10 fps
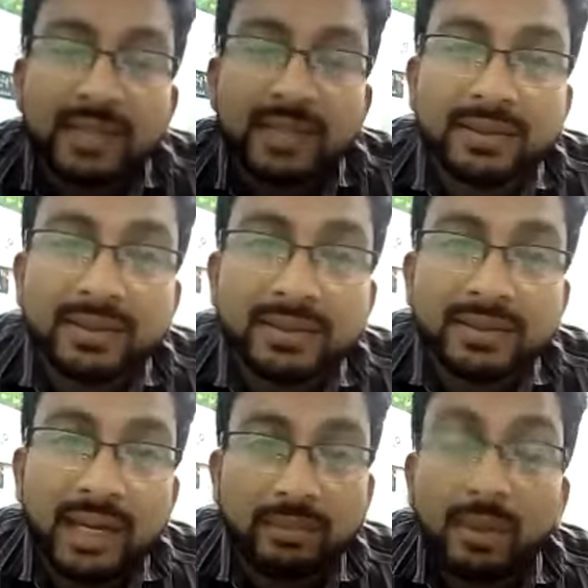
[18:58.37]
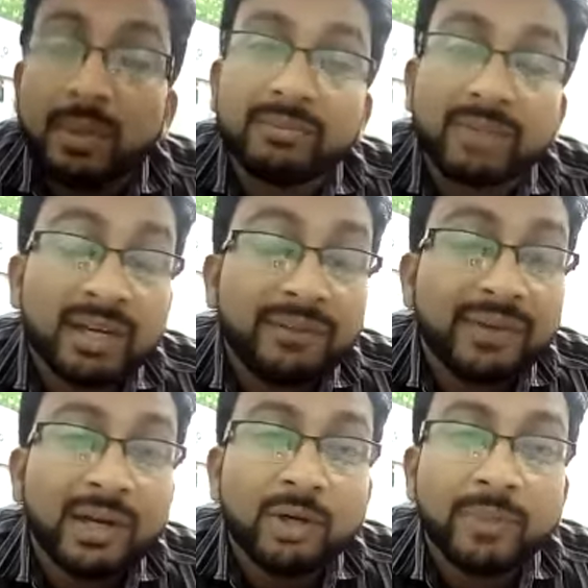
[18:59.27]
section site, maybe very
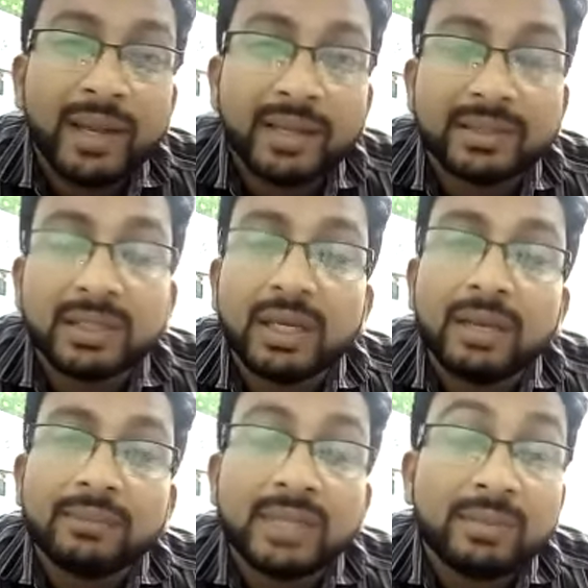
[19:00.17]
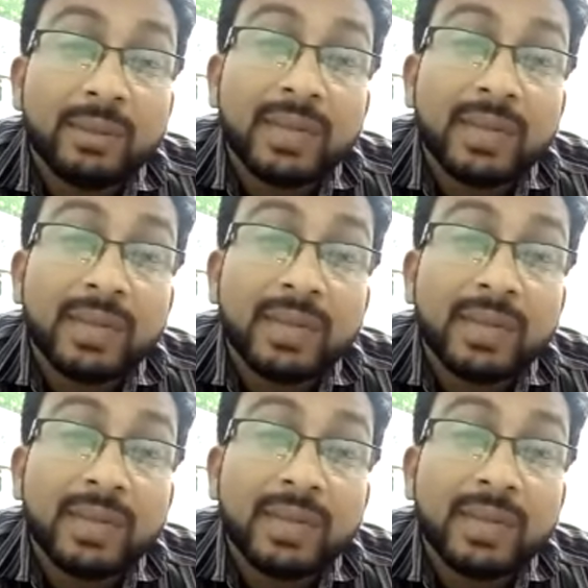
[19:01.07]
difficult to manage. This may be